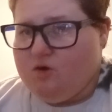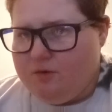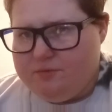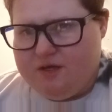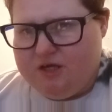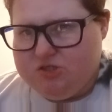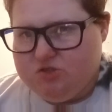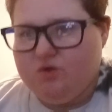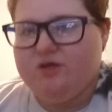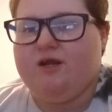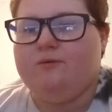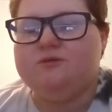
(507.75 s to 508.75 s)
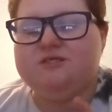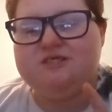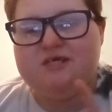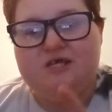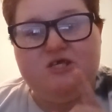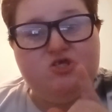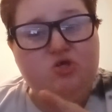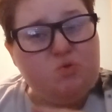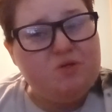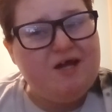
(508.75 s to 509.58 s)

Hope you guys enjoyed, and I will see you